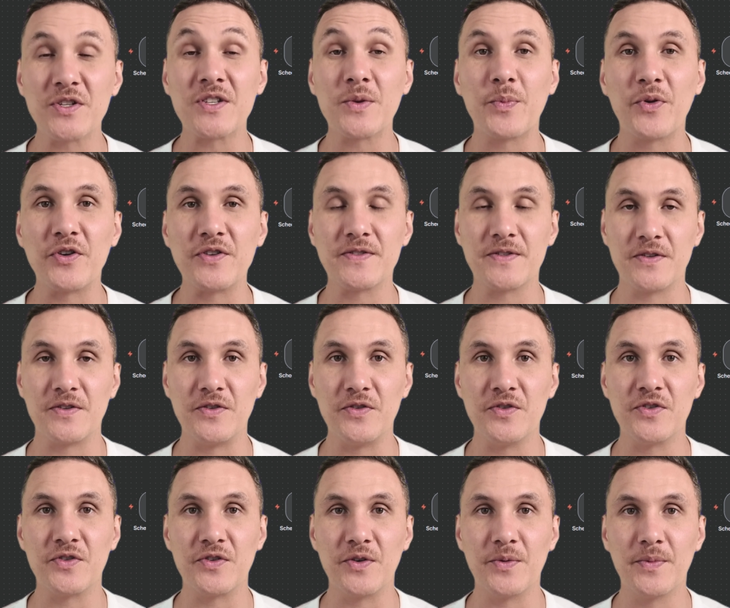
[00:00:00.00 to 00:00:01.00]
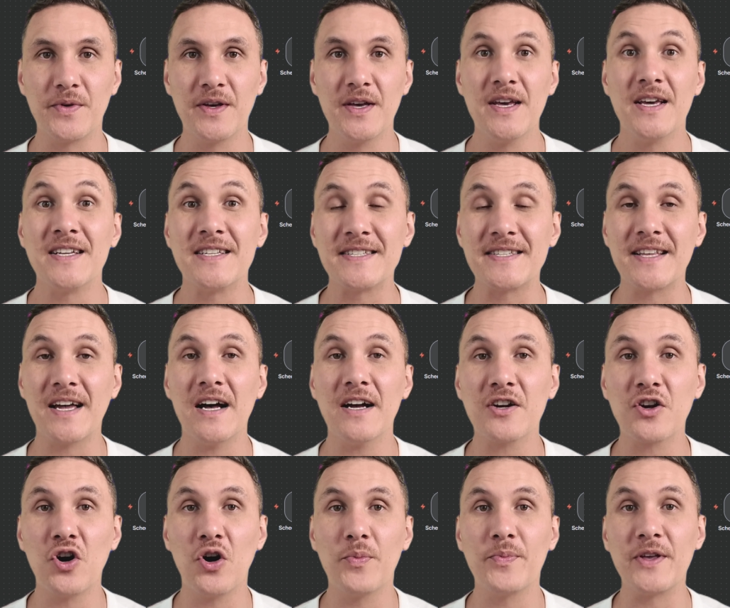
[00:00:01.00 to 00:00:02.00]
what to post on YouTube. Start
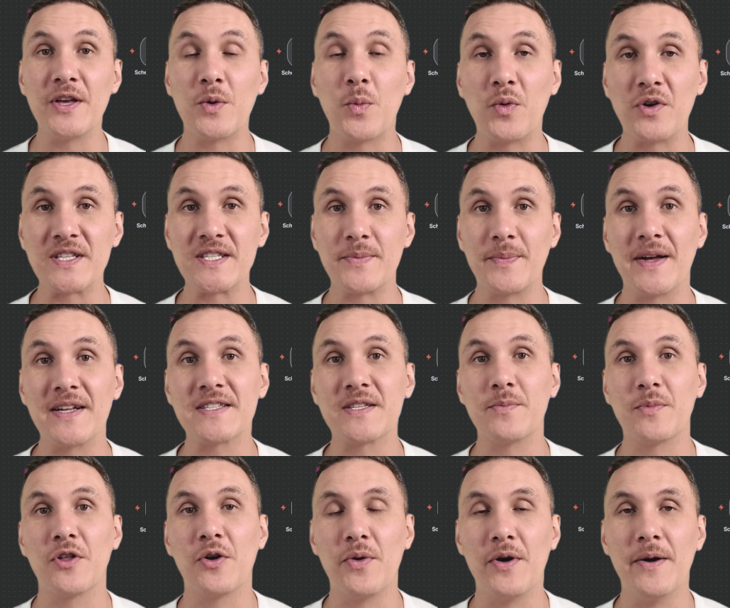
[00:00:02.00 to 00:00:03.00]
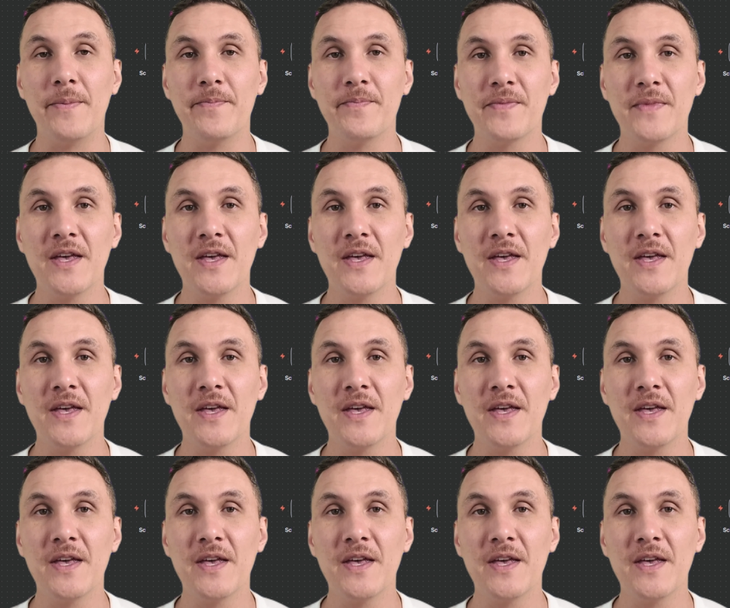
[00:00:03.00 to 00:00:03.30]
copying what's about to blow up.